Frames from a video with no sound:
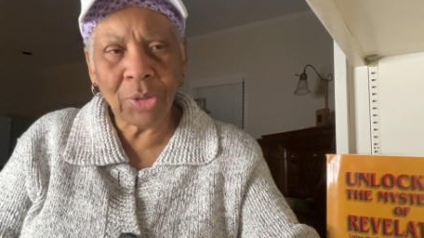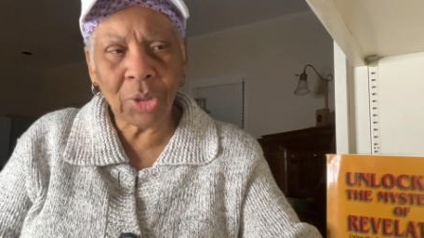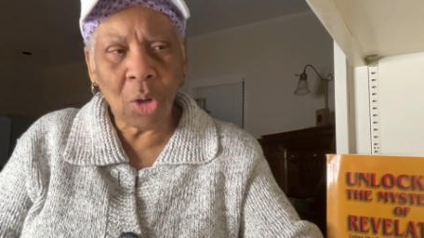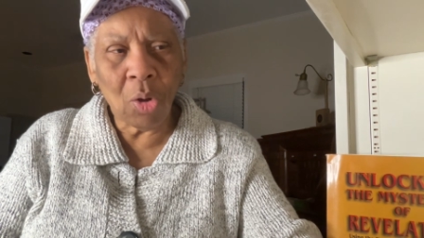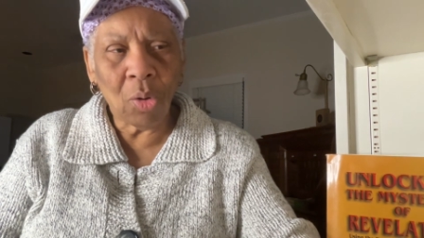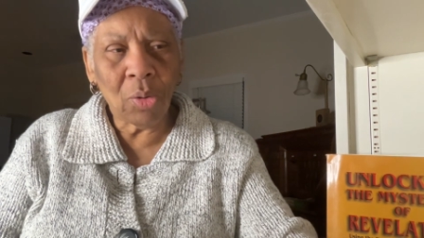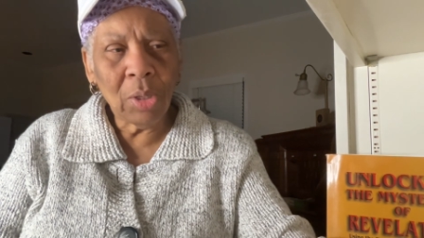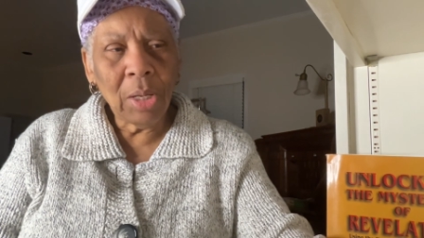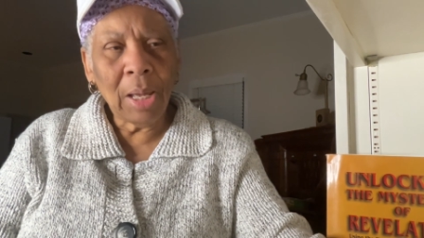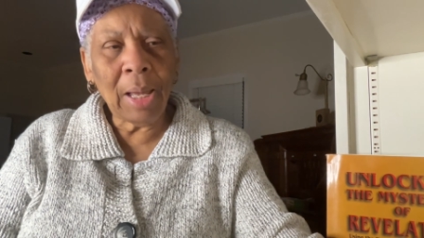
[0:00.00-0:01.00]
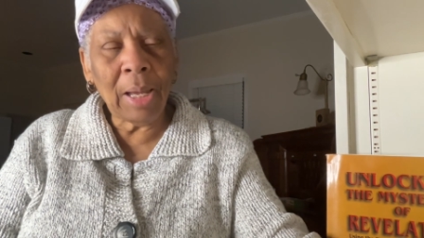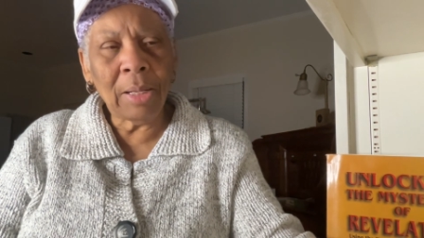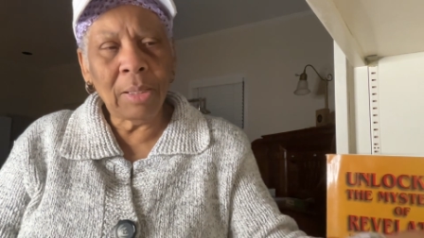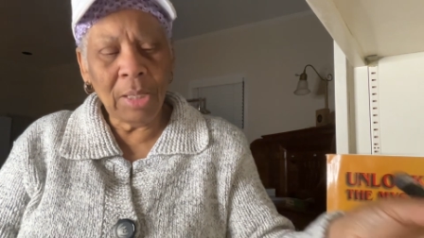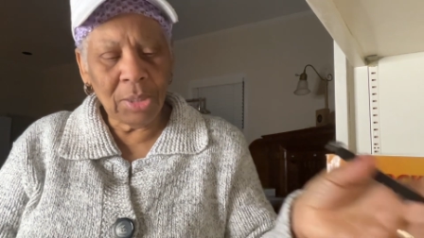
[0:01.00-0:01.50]
Saul
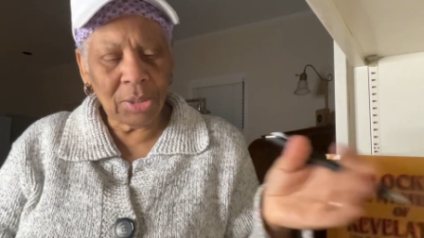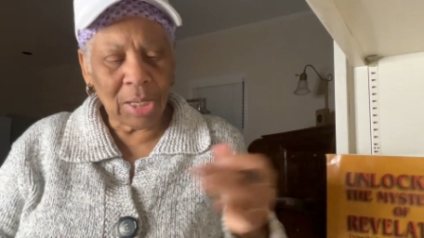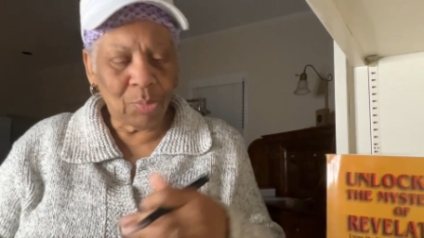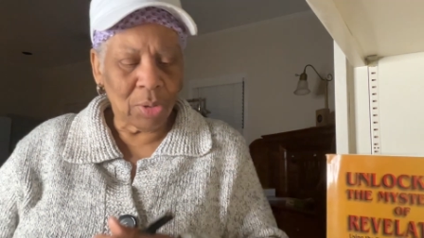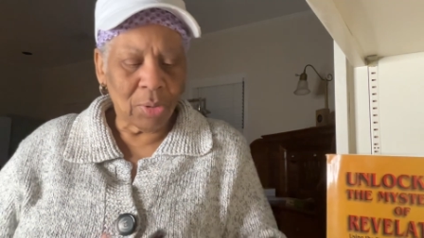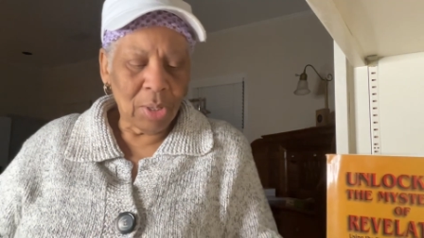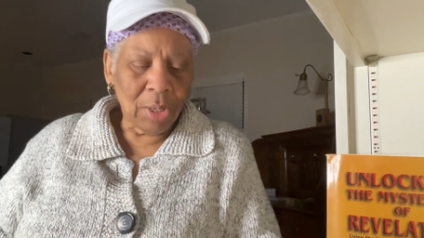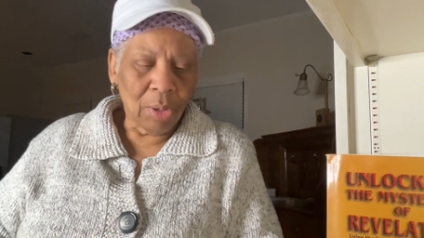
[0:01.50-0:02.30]
and he said, well,